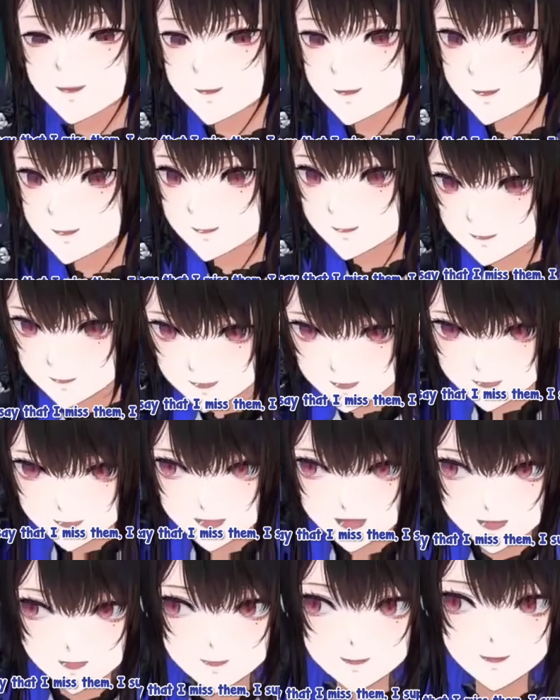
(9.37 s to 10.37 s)
hard to say
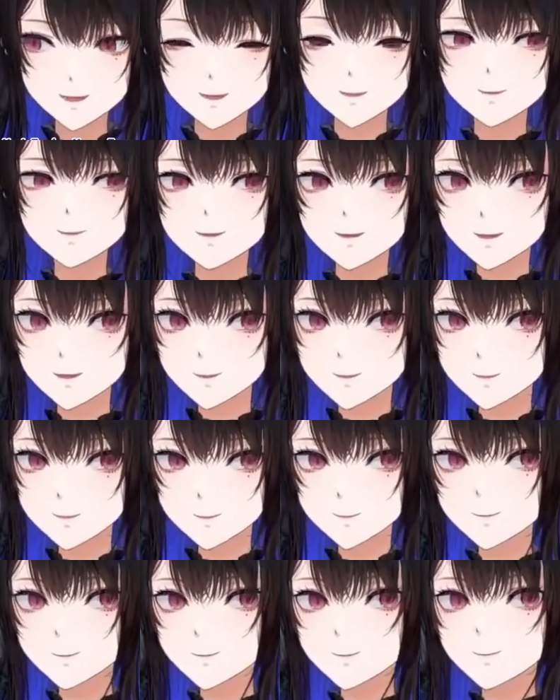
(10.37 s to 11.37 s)
that I miss them, I
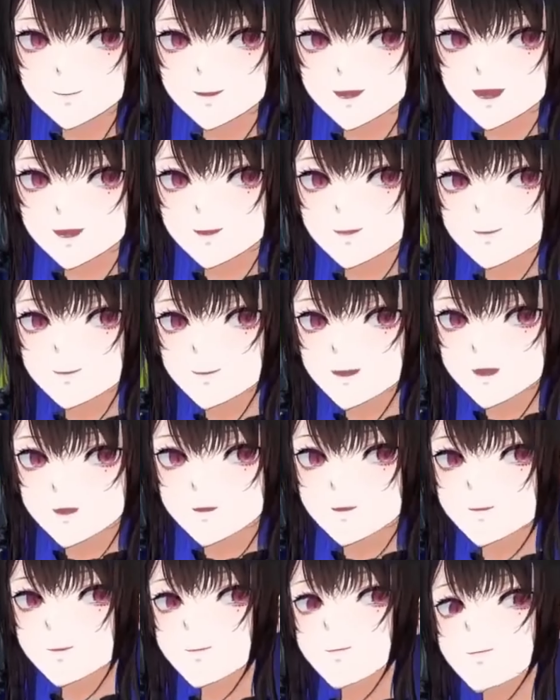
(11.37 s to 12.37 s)
suppose. But I miss- I
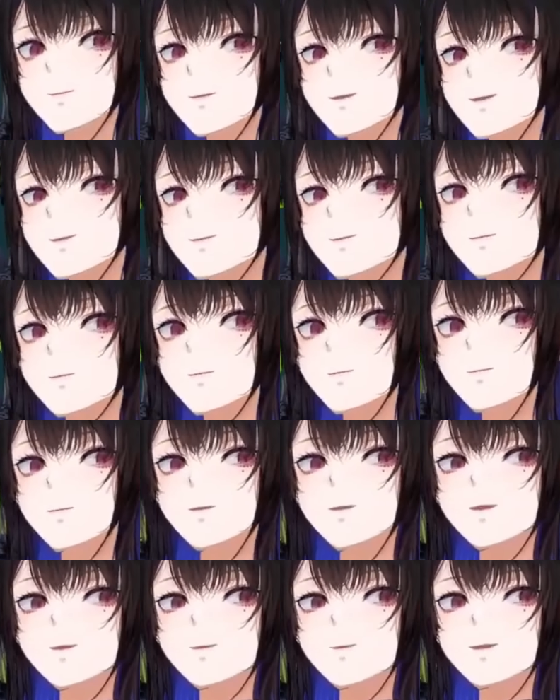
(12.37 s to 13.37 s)
want to spend some
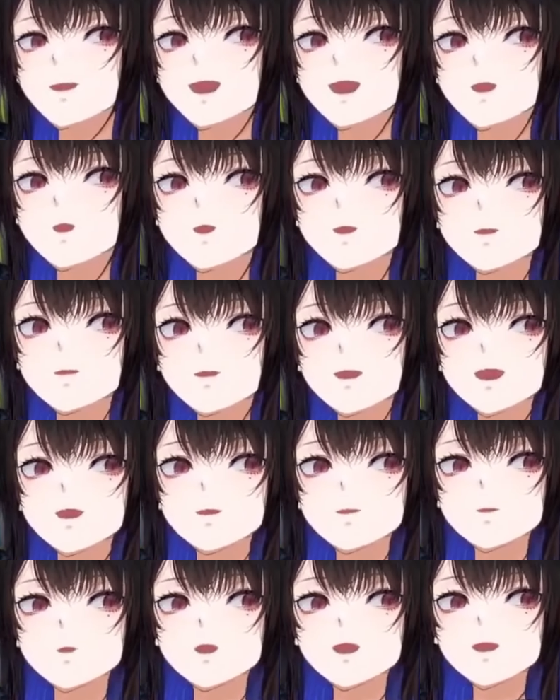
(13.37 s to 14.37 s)
time with my
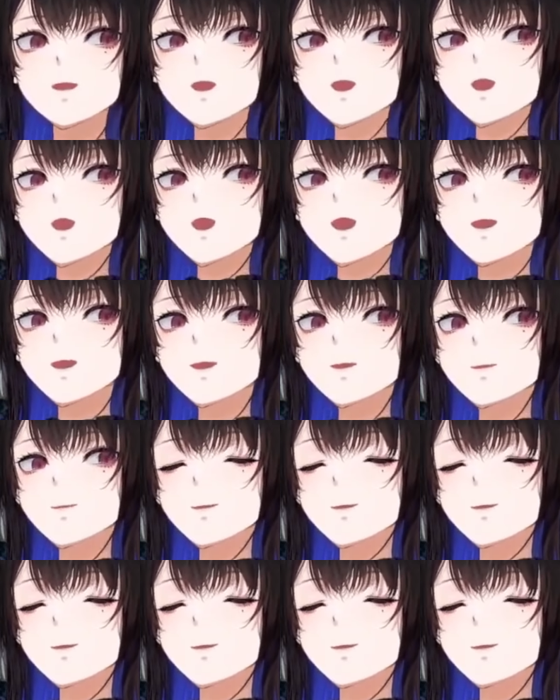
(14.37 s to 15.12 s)
FuwaMoco baby